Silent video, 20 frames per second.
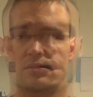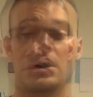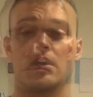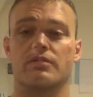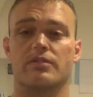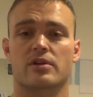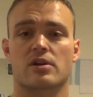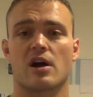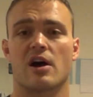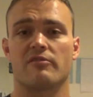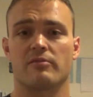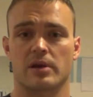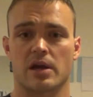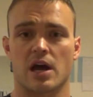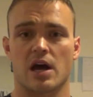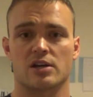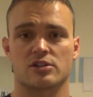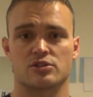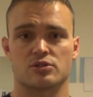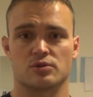All of the Krav
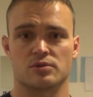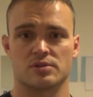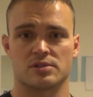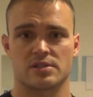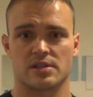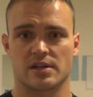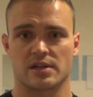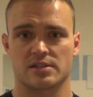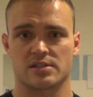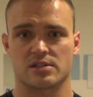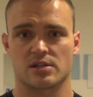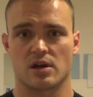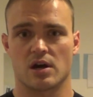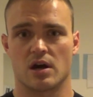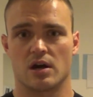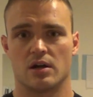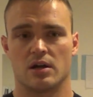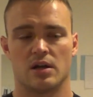Maga students that I saw,